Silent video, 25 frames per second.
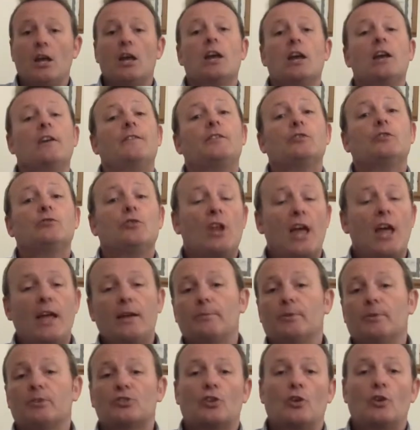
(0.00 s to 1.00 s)
If you're
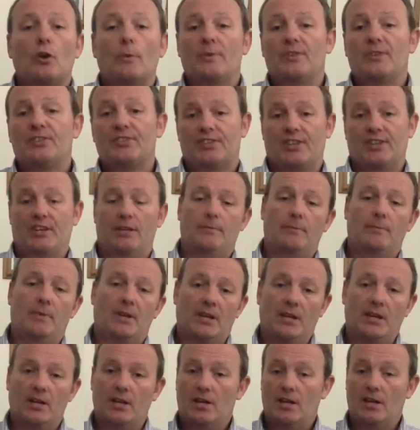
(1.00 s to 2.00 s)
unable to come and see
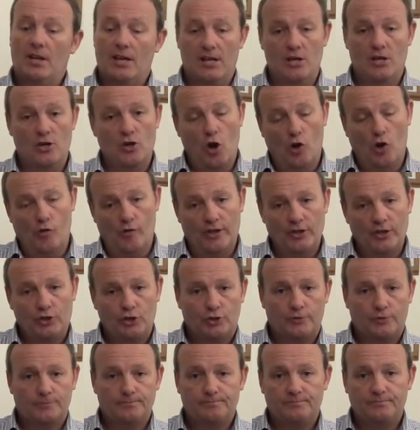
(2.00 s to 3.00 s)
me in
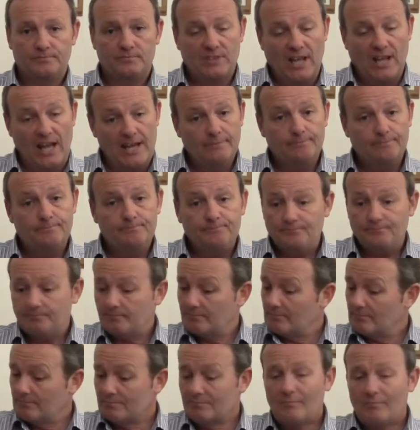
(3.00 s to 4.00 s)
Norwich, then
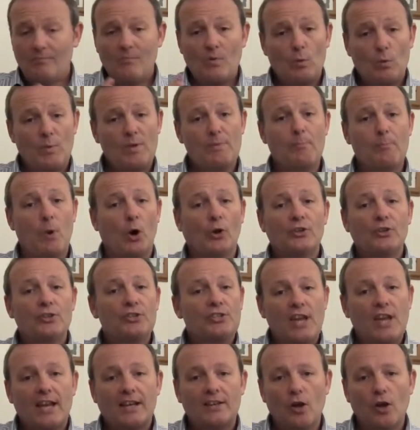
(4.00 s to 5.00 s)
with modern
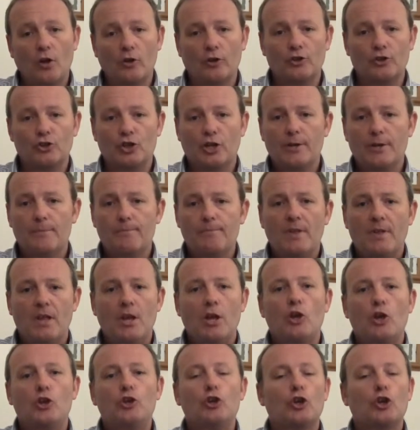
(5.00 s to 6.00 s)
technology,
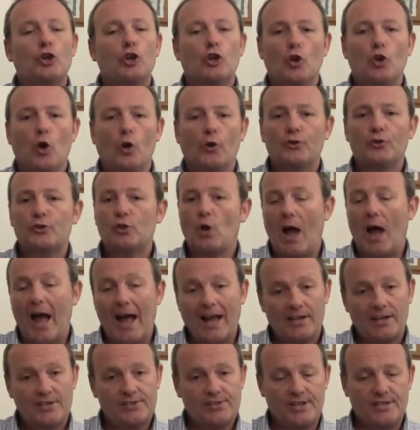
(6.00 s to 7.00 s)
you can also
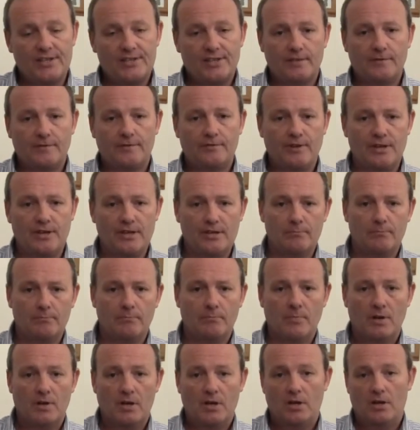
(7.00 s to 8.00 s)
access the
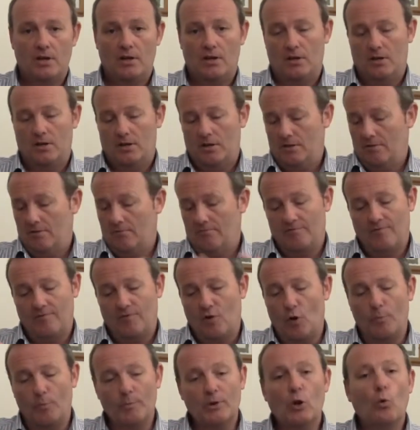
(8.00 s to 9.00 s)
Freedom
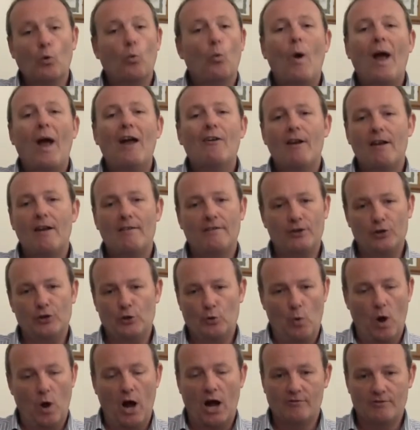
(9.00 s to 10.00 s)
Formula wherever
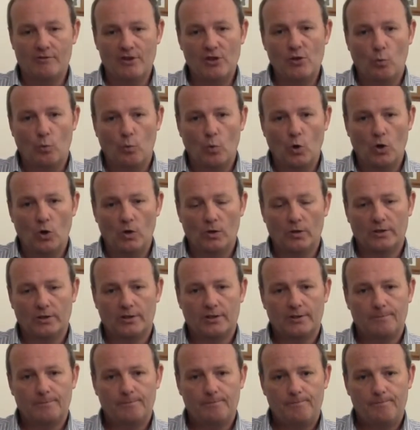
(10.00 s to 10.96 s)
you are in the world.